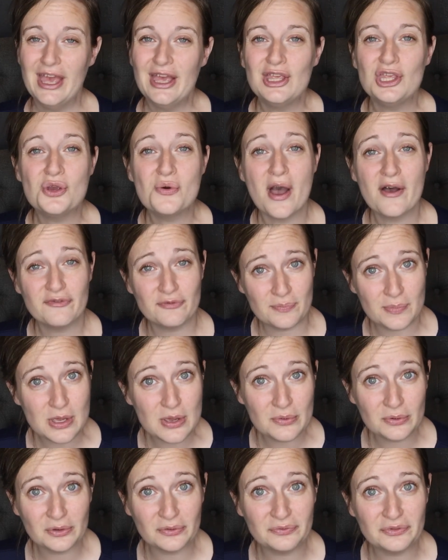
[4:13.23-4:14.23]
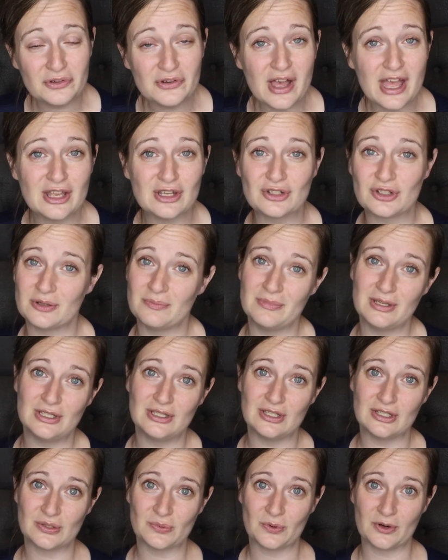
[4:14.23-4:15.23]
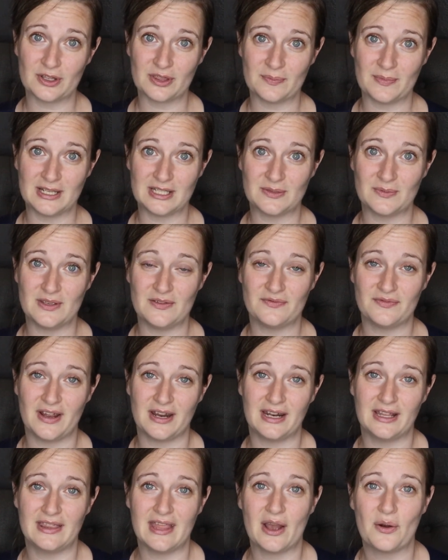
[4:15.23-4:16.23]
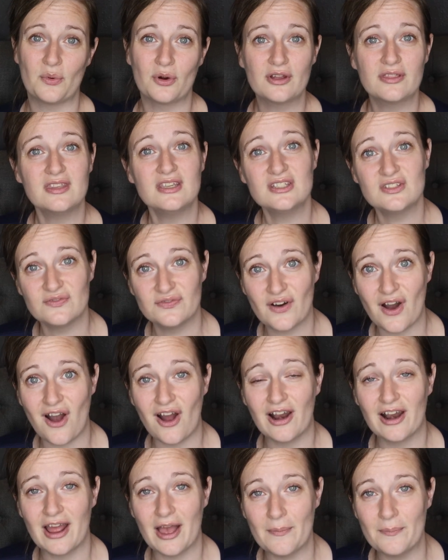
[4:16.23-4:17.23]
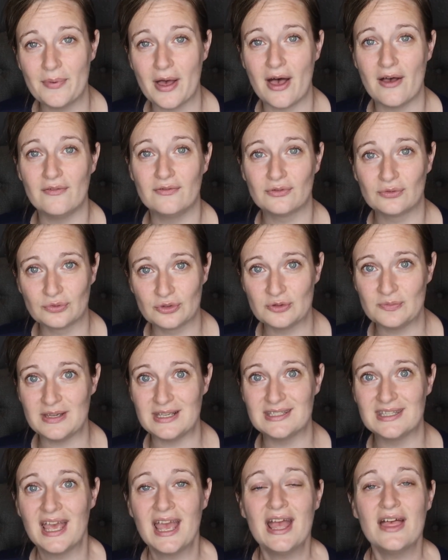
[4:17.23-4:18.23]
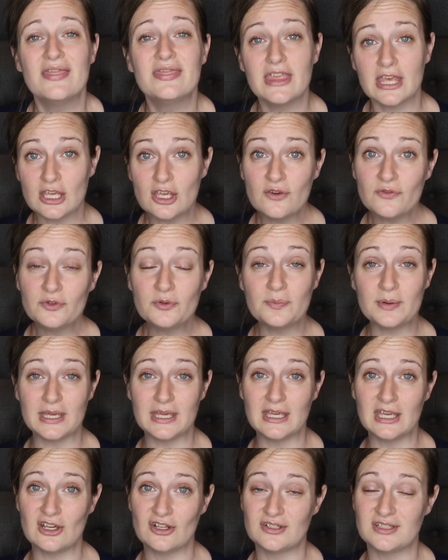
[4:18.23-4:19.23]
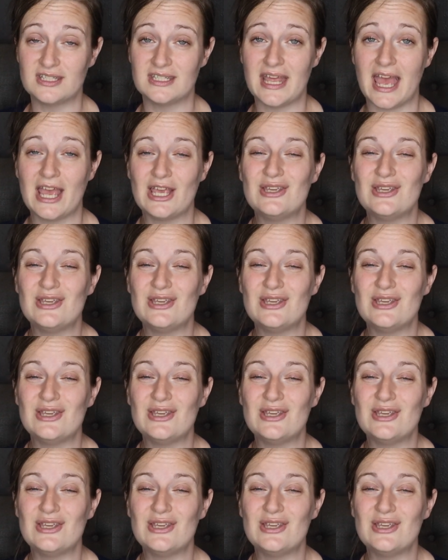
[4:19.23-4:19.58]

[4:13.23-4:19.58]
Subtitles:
You have beautiful and tremendous worth, my sweet friend, and that worth is far above rubies. Thank you for being here today.